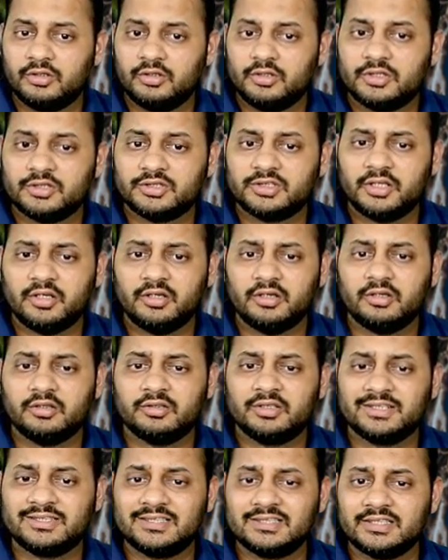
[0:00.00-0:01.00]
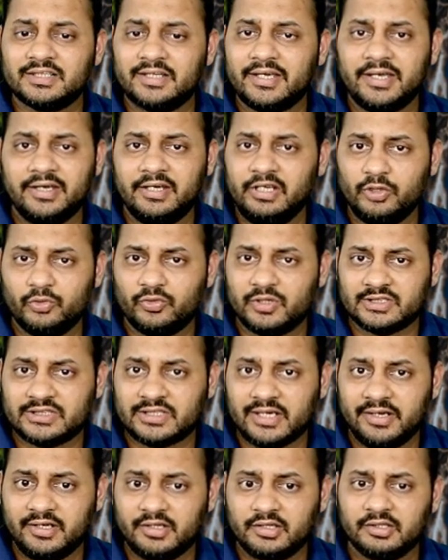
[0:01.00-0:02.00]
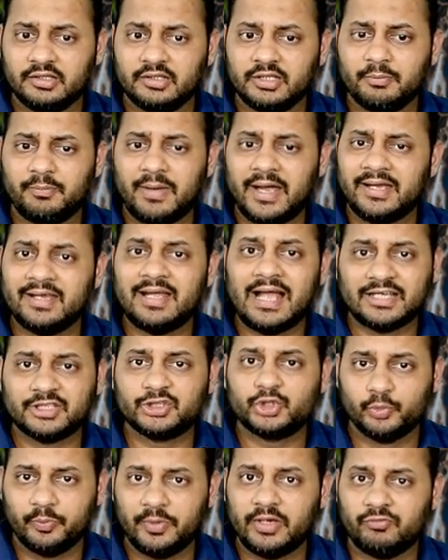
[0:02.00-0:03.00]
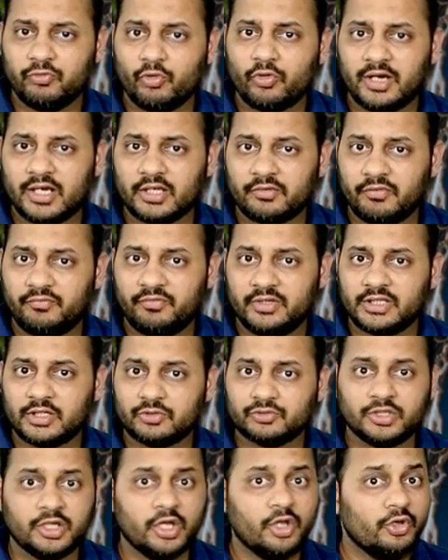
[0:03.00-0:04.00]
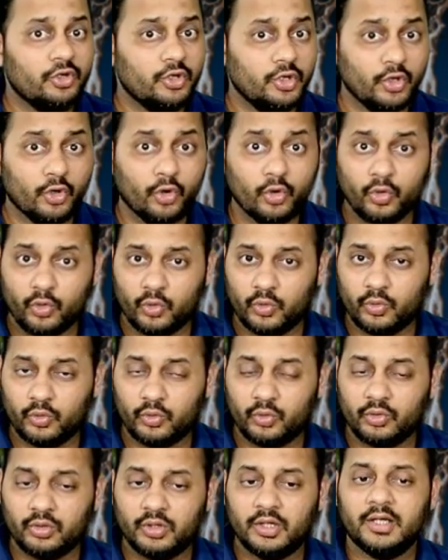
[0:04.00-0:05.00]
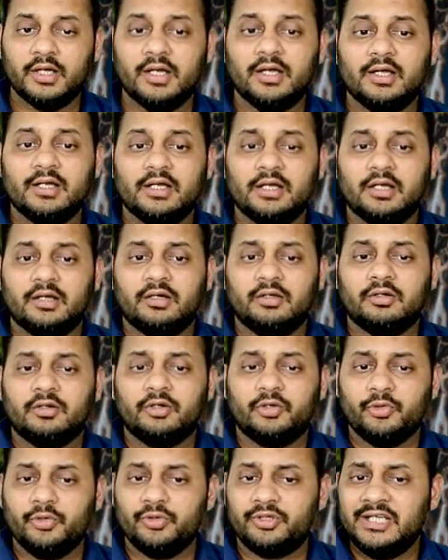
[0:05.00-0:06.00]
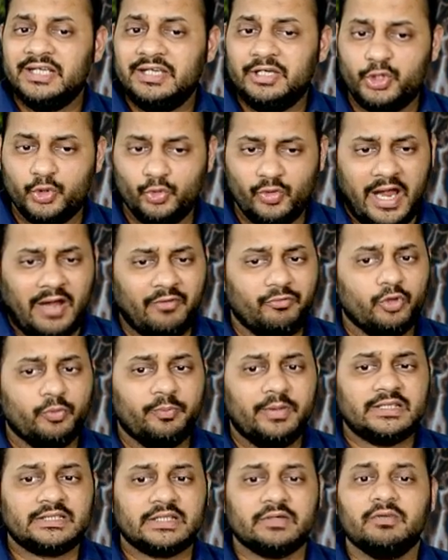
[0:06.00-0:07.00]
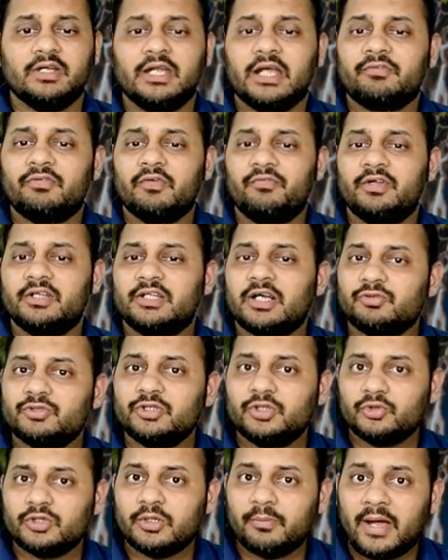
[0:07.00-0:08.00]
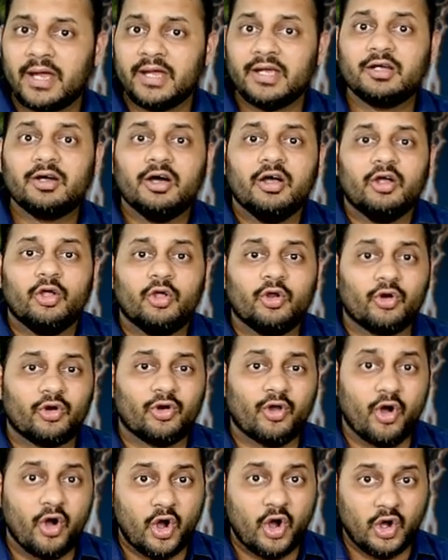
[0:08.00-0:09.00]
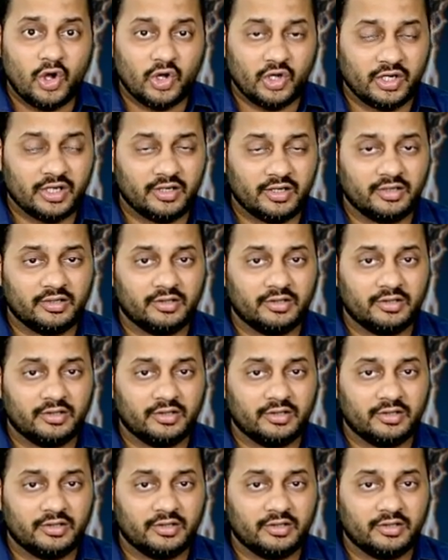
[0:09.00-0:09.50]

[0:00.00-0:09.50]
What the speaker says: Sir, this is a gain to us, right? The bank has to pay 4,50,000. No. Do you think you have to pay 7,50,000 to the bank? Wrong.